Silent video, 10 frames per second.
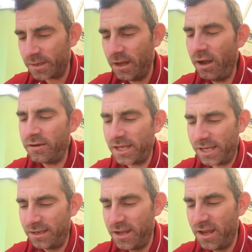
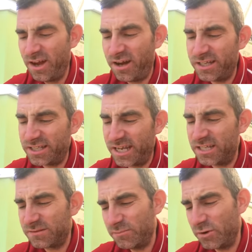Okay. I say
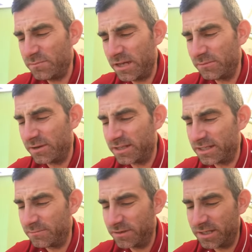small amendment,
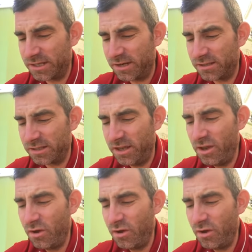said Mr. Carter.